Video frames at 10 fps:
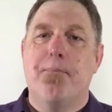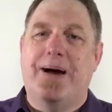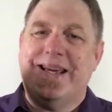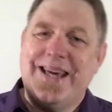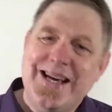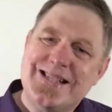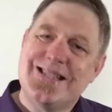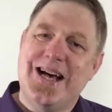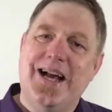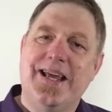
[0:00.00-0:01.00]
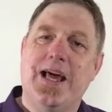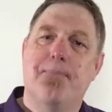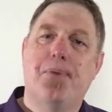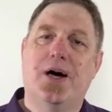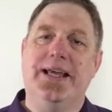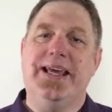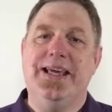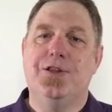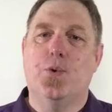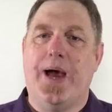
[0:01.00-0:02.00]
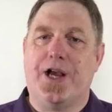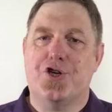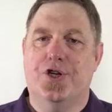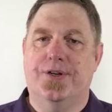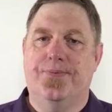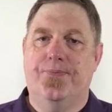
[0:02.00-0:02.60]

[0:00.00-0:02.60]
by kickstarting our body into action.